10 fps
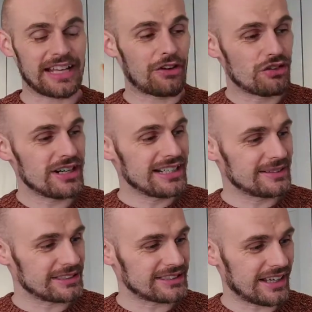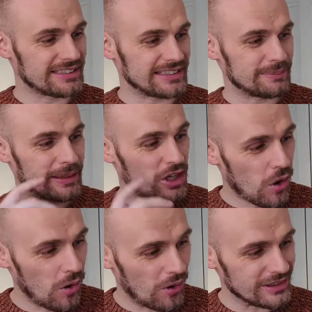I really am excited
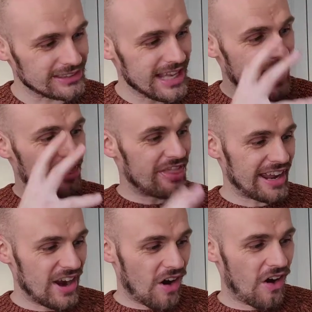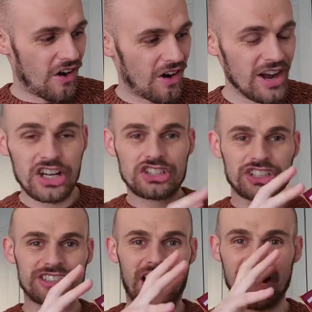because they are just,